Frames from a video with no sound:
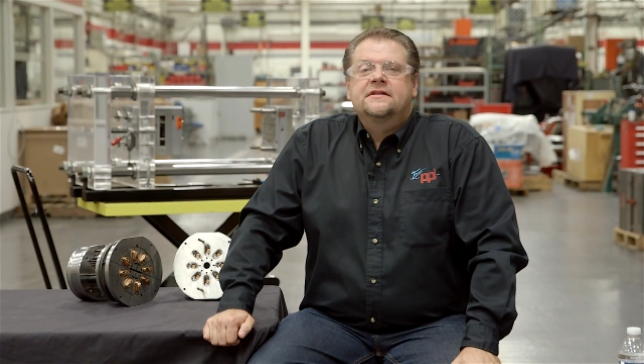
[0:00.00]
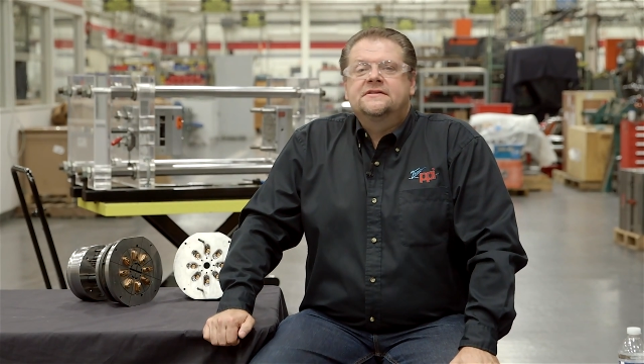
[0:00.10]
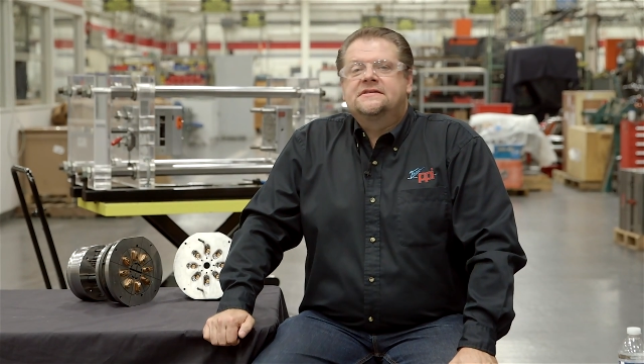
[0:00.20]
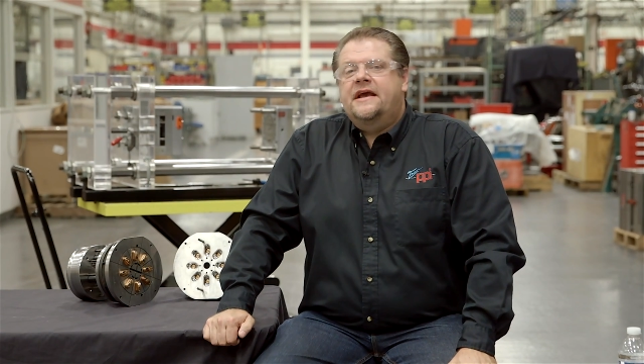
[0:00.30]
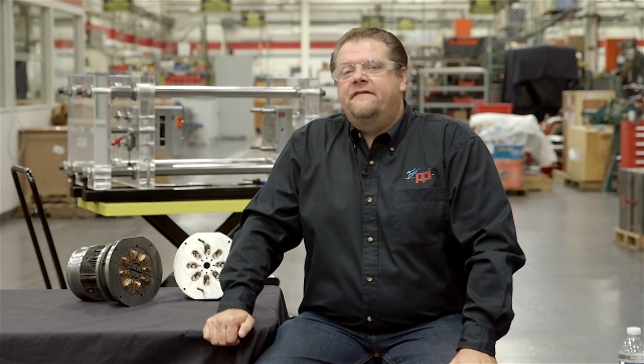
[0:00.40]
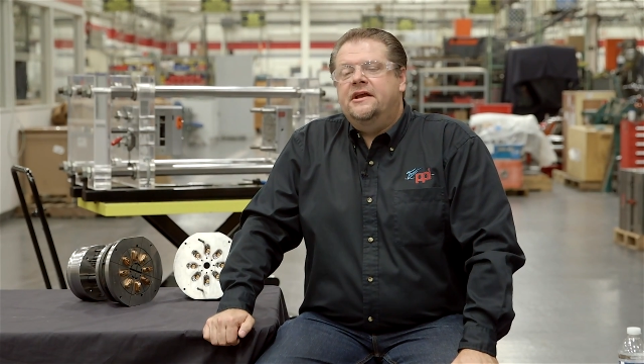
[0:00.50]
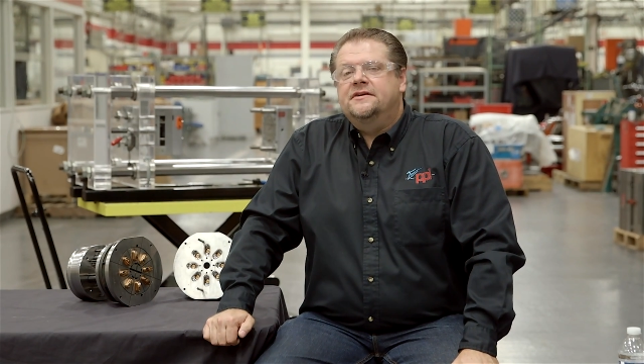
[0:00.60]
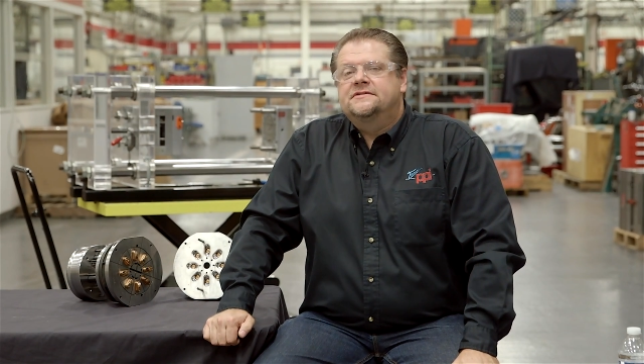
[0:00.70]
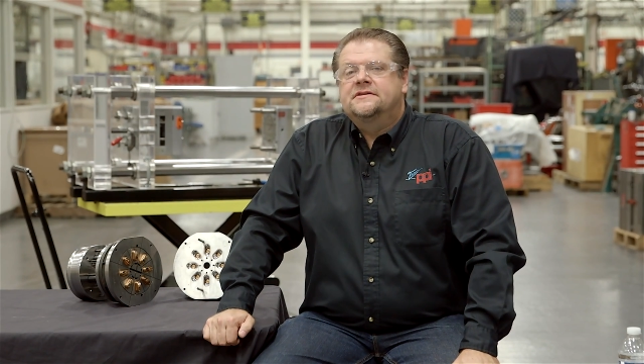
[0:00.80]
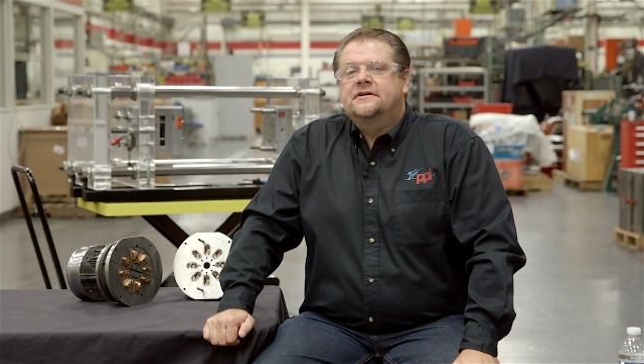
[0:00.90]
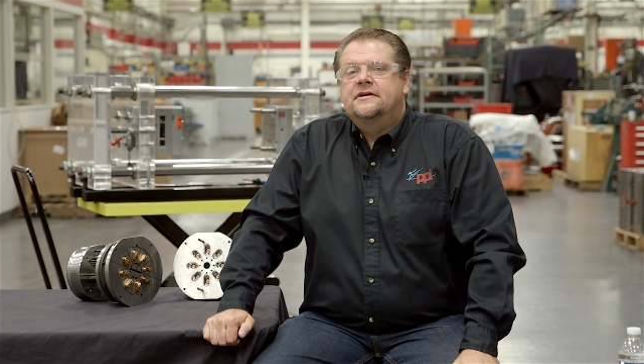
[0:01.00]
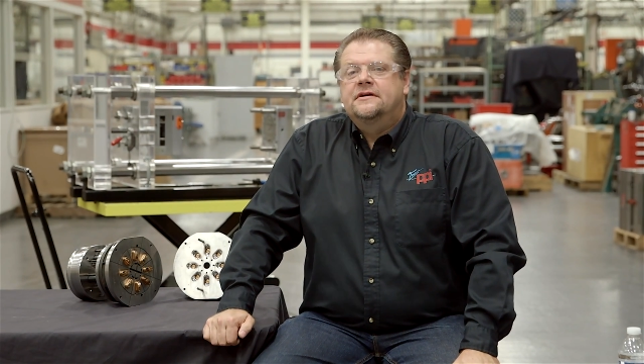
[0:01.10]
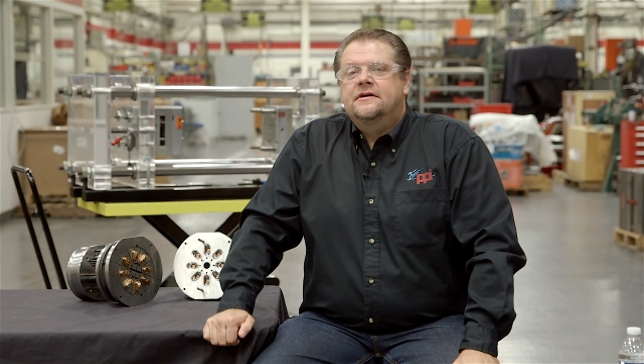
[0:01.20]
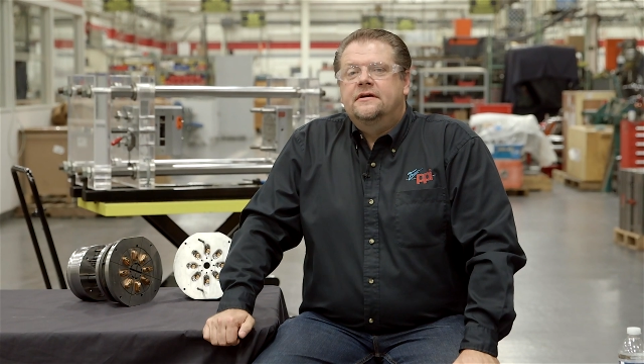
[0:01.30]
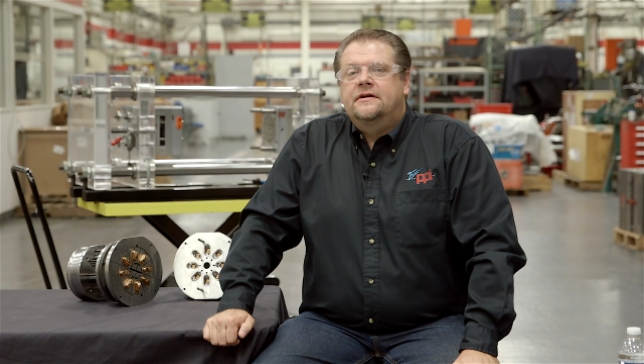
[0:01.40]
the savings
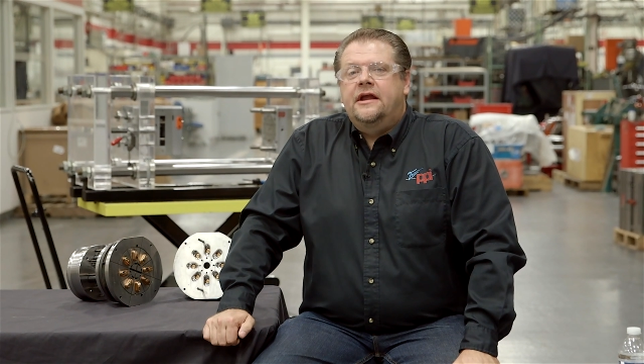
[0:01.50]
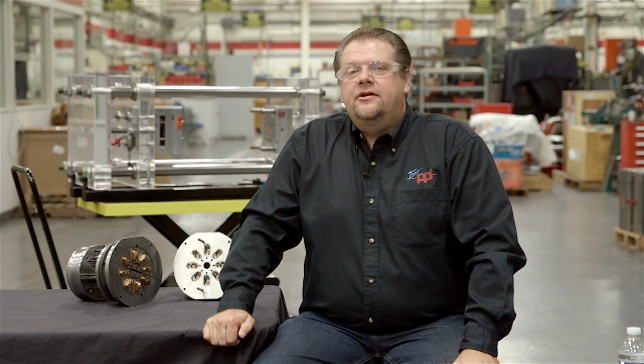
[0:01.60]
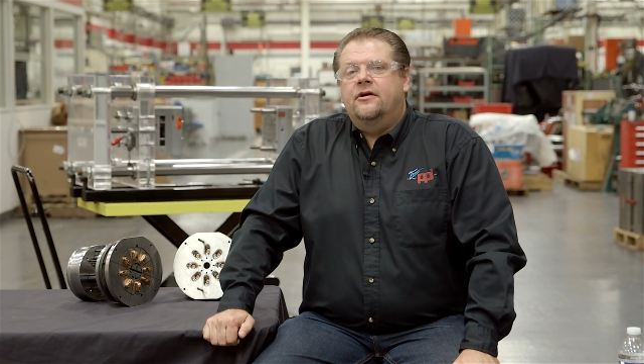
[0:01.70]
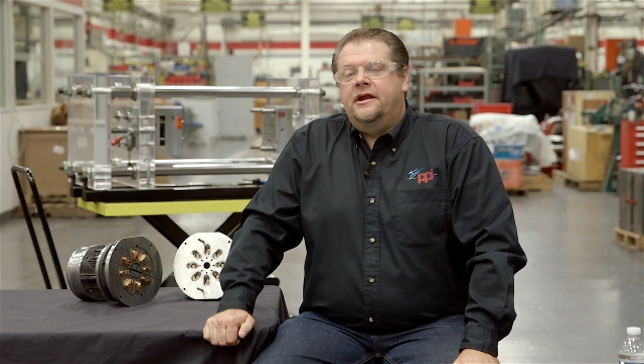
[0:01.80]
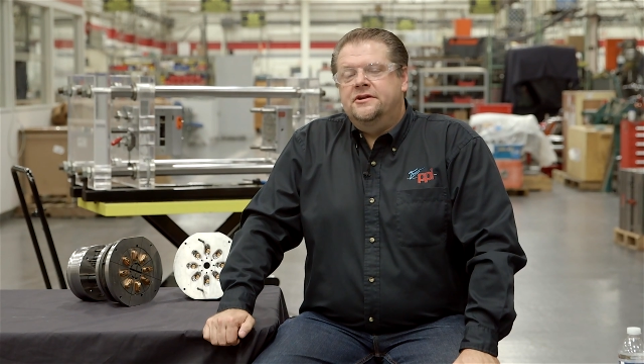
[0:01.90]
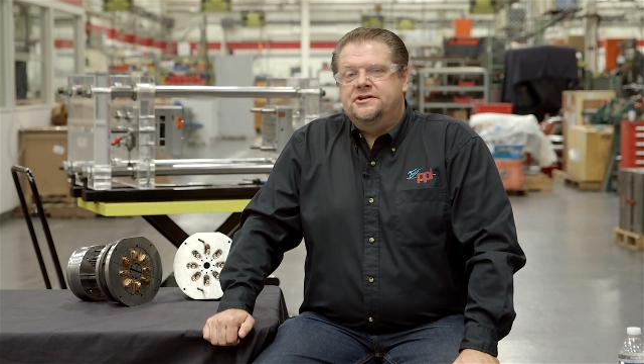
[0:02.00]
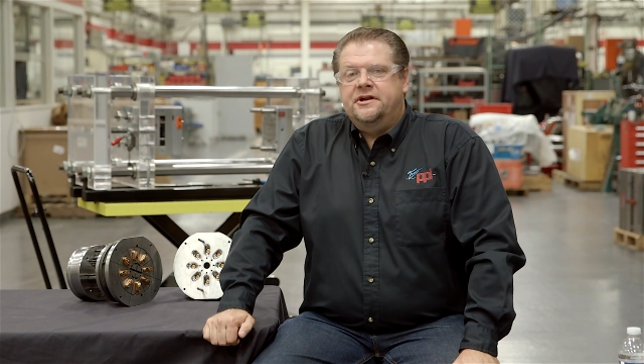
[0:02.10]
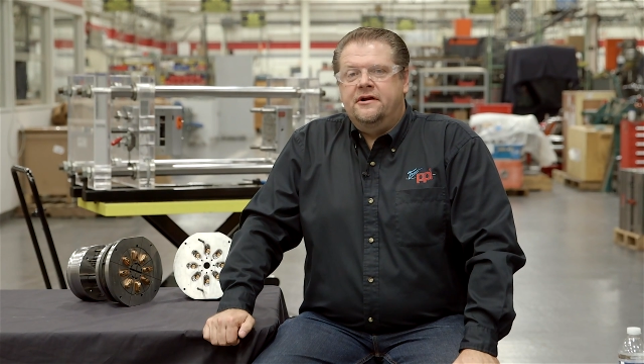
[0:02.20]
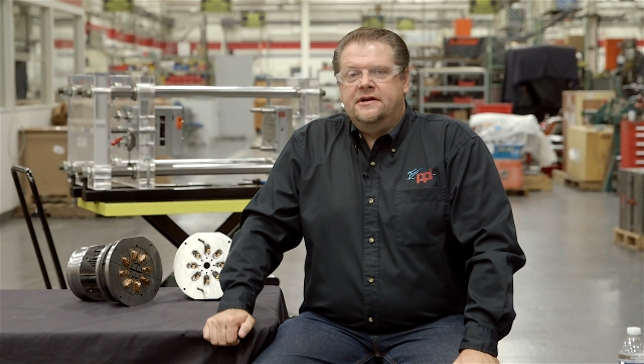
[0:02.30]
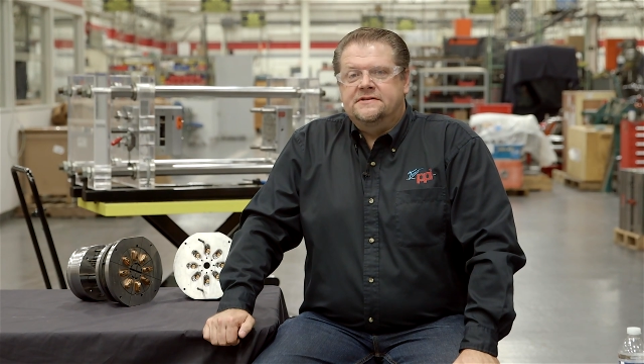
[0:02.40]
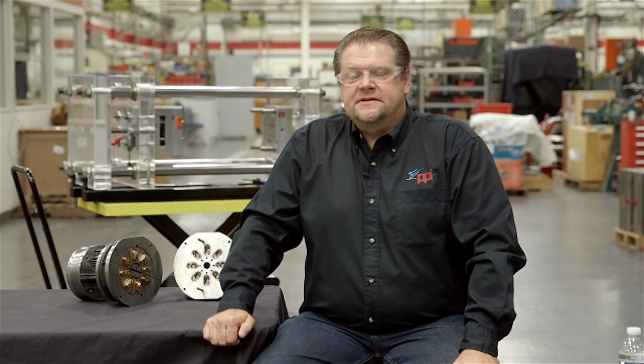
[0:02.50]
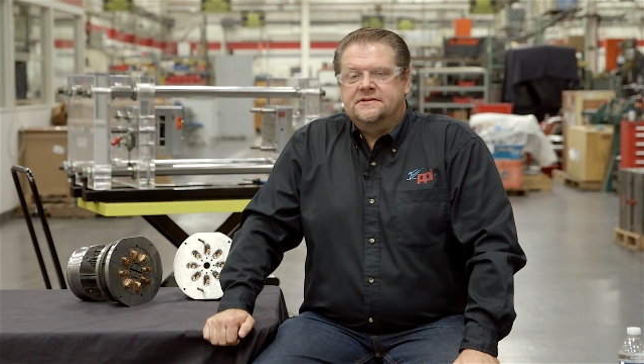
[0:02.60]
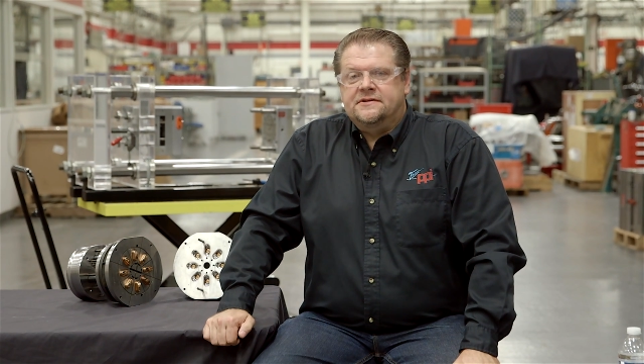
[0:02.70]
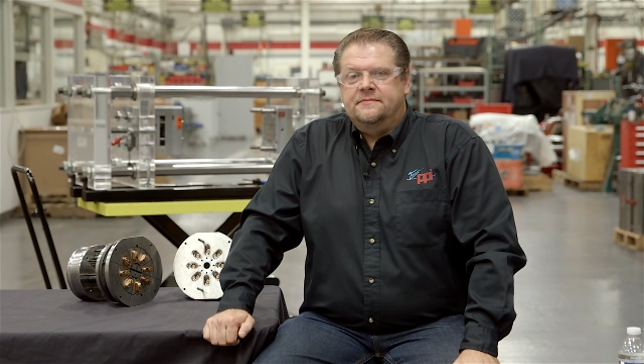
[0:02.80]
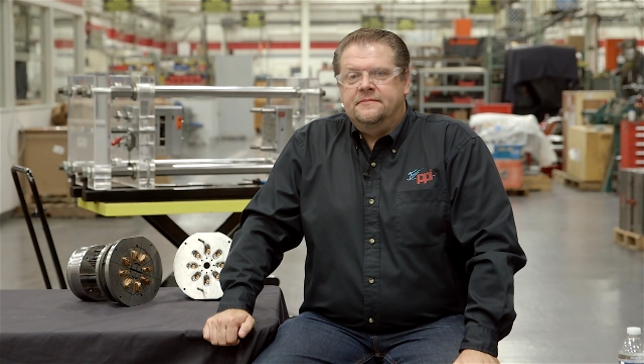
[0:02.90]
in your engineering
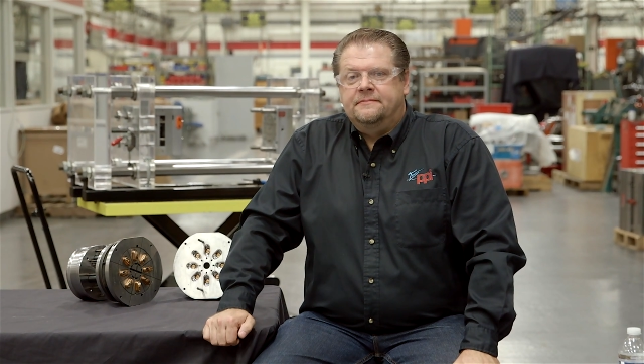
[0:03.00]
system.